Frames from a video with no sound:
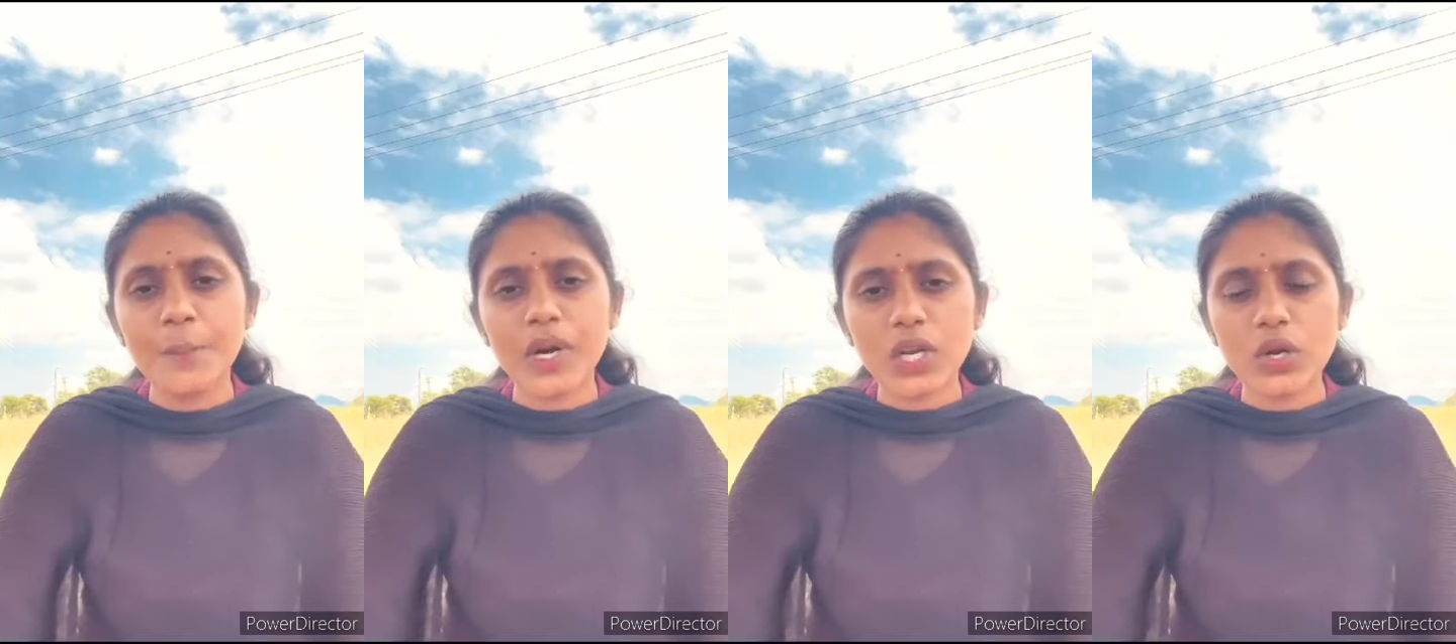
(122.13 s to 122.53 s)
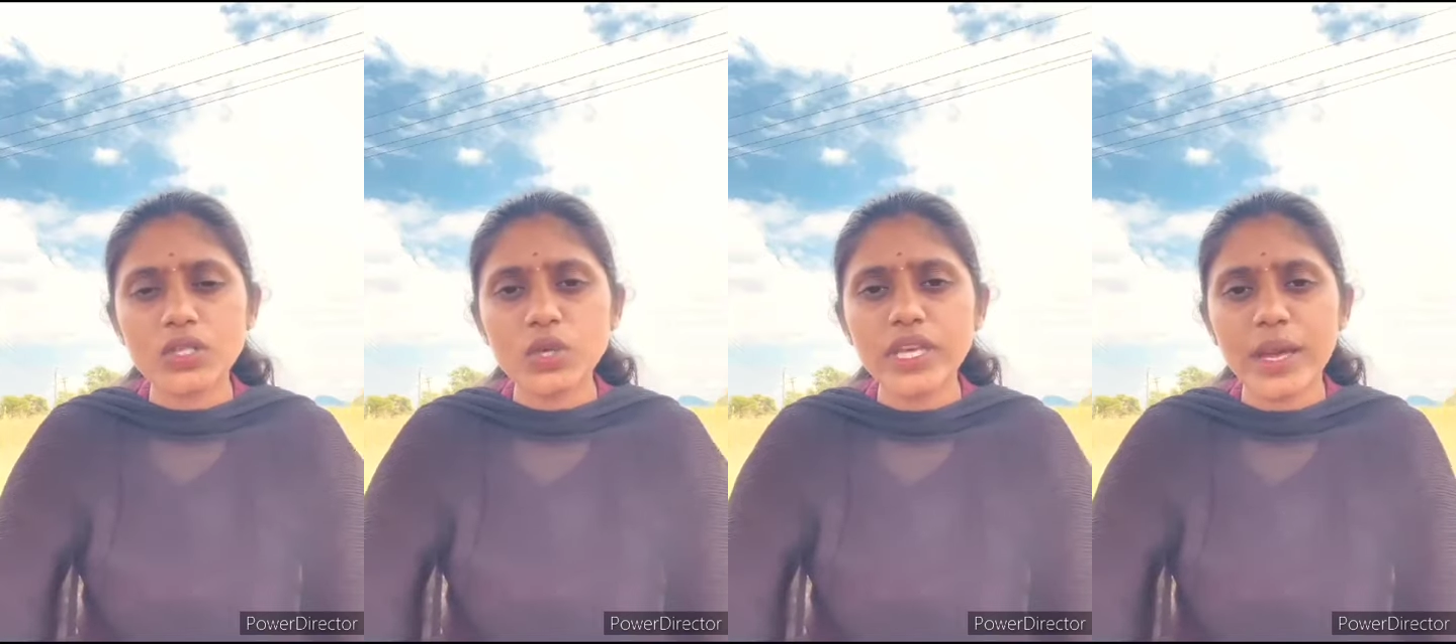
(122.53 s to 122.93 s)
but
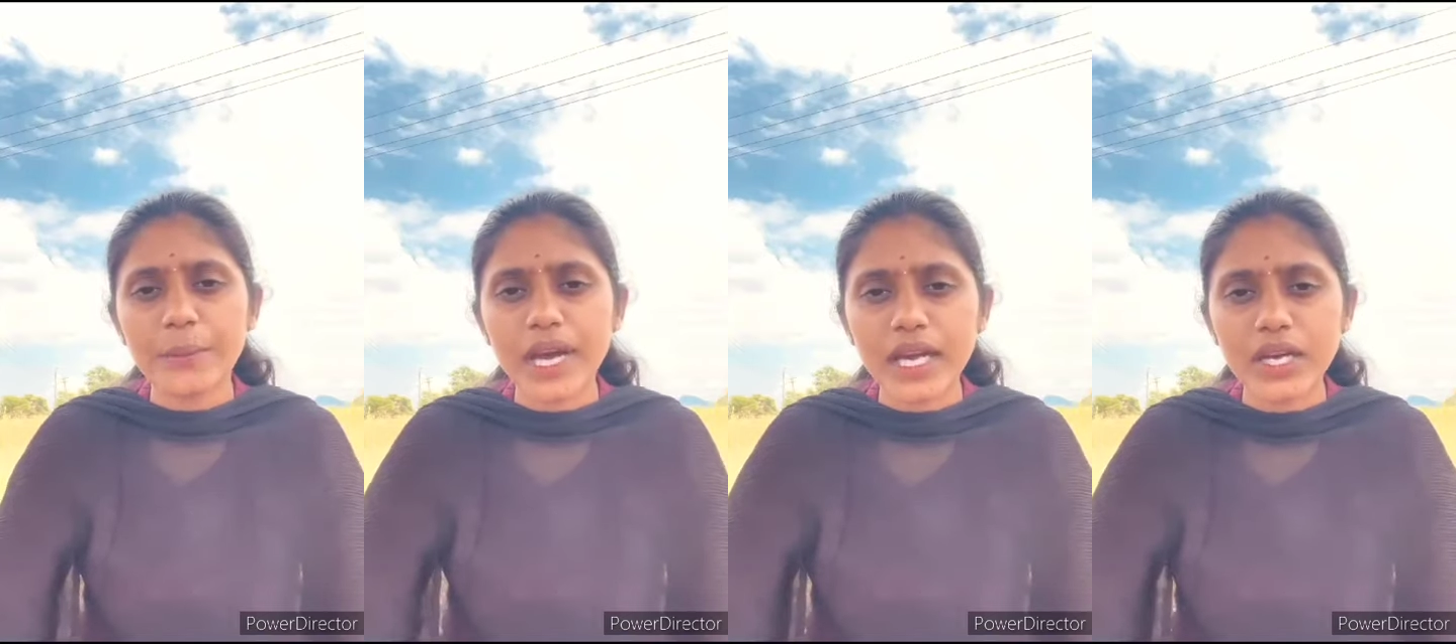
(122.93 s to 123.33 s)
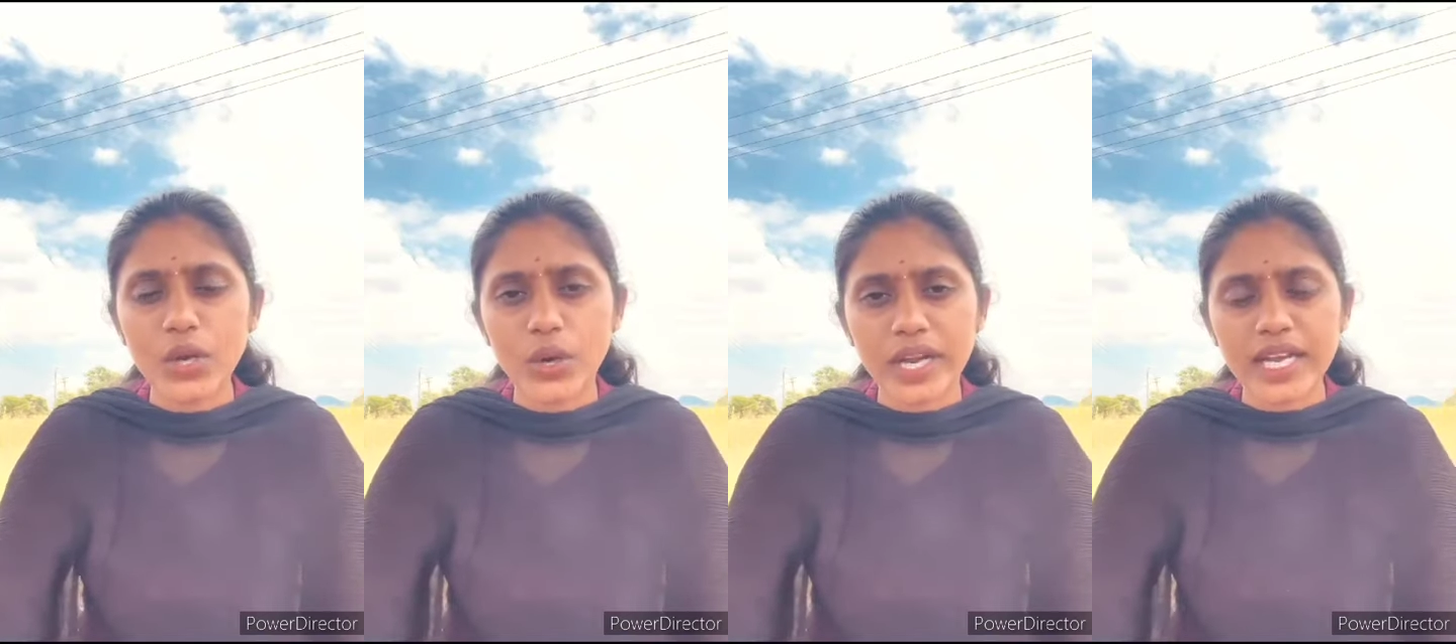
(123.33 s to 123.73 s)
also embarked
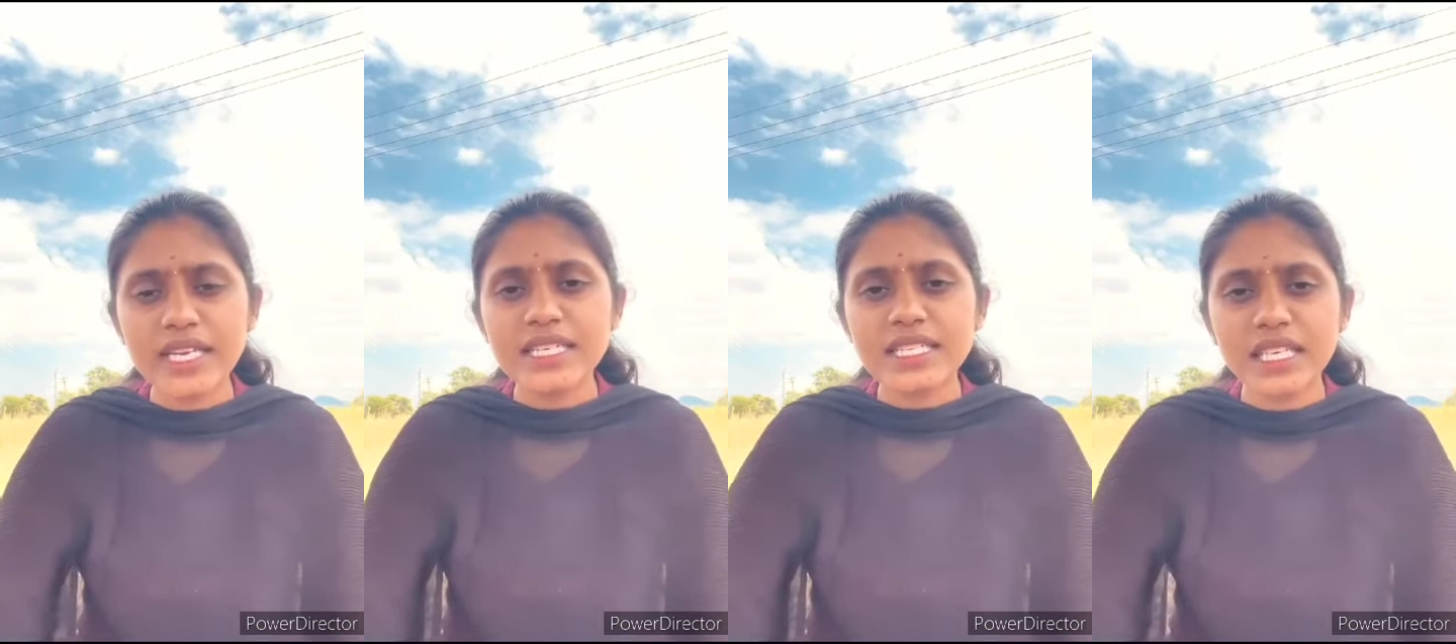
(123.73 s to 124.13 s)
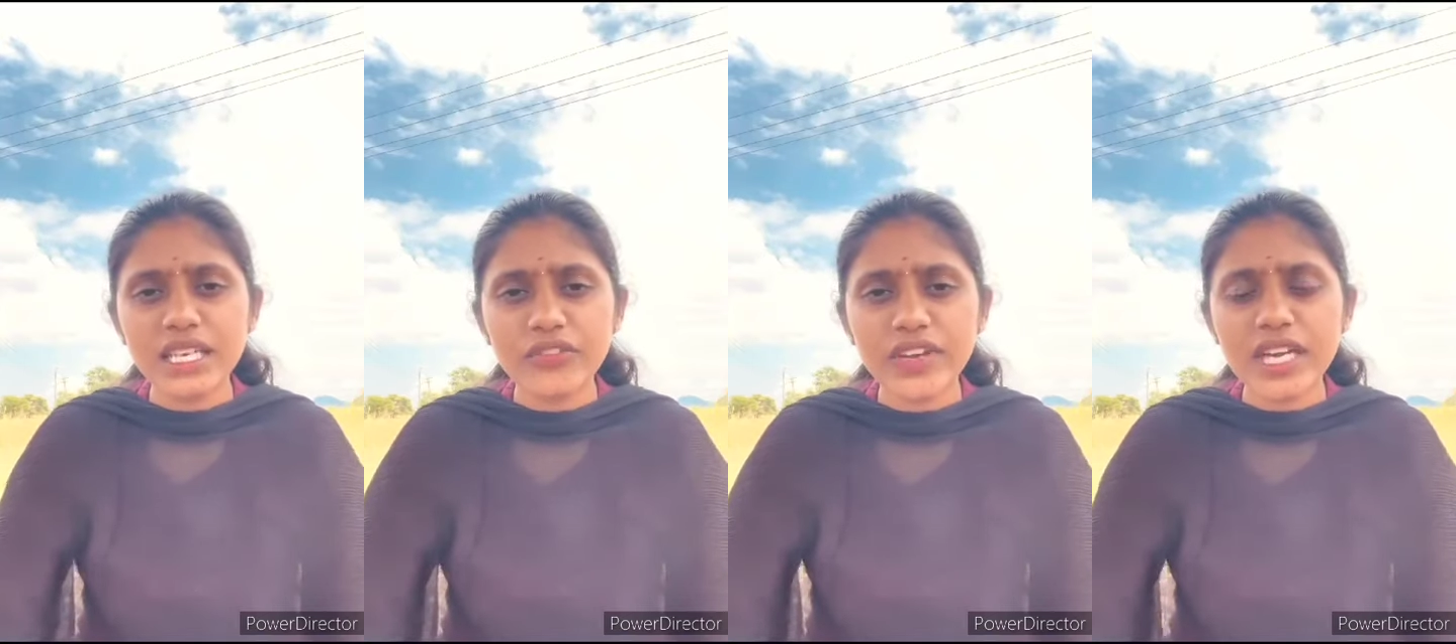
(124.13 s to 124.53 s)
on a
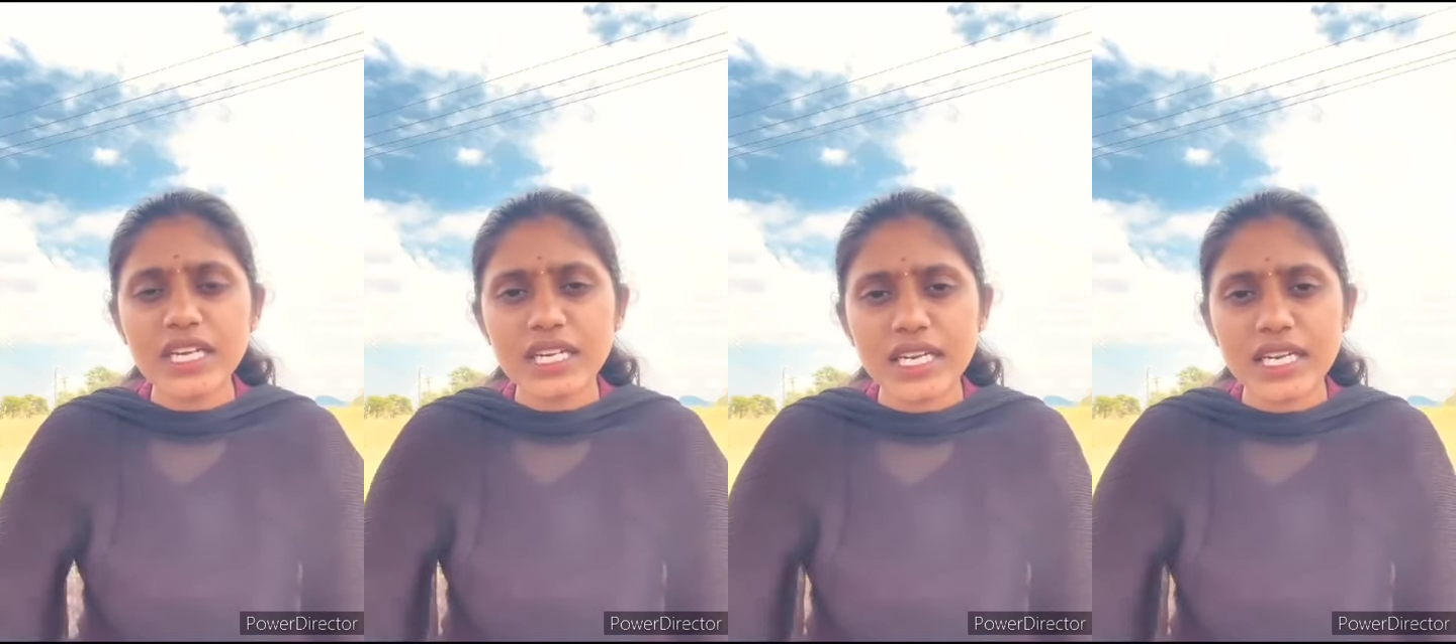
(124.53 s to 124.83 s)
significant